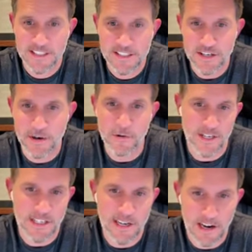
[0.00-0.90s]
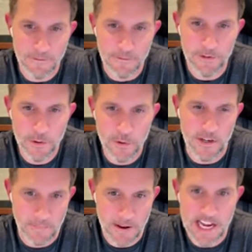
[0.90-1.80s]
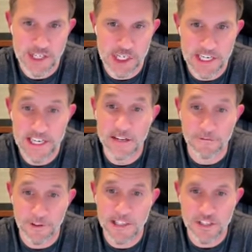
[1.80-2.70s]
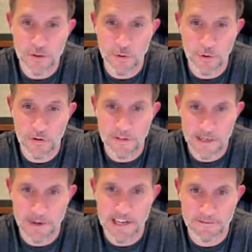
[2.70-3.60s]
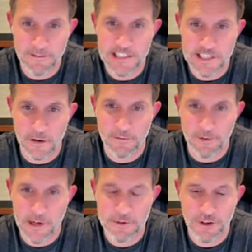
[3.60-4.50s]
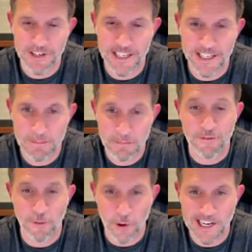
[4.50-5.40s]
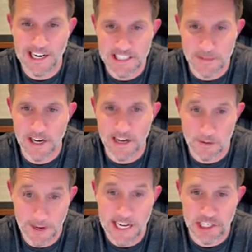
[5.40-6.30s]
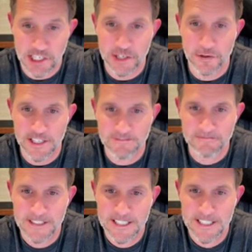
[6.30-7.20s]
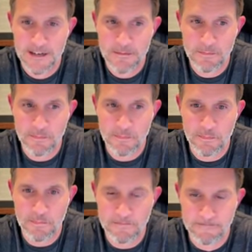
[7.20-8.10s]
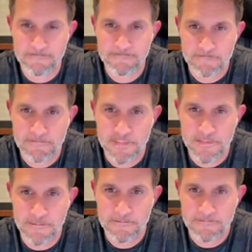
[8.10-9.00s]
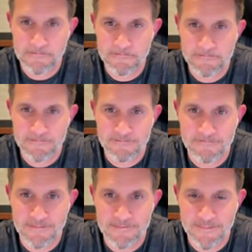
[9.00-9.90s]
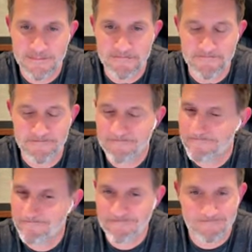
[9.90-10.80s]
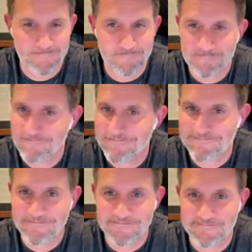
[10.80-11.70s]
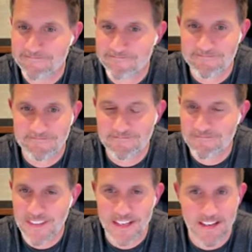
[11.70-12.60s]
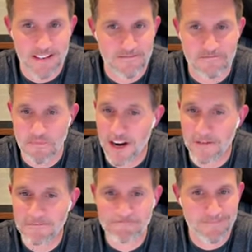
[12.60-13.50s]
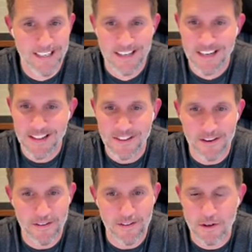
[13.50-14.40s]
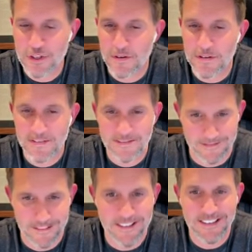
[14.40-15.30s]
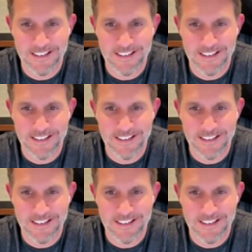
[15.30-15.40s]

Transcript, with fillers: so like i flew an apache in flight school in my advanced airframe training before i got to my apache unit yeah yeah okay but so the initial part of school before you pick the airframe you've never flown no okay what do you fly There's during a- school